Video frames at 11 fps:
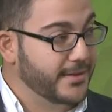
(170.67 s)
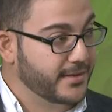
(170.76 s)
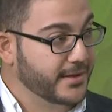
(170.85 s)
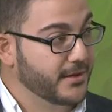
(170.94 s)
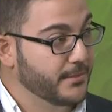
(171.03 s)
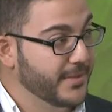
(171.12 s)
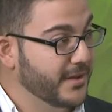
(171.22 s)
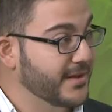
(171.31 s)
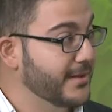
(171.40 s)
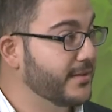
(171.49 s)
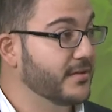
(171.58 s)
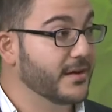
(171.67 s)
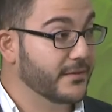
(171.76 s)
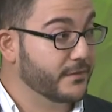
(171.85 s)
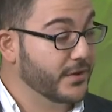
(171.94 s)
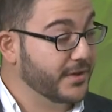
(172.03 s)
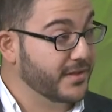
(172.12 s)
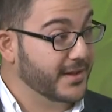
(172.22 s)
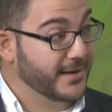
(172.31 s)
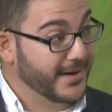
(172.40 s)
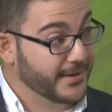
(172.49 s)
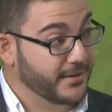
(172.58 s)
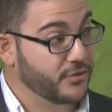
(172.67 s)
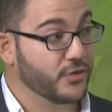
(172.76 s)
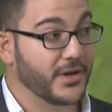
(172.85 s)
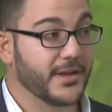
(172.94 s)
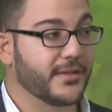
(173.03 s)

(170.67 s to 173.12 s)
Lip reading: single business and every single industry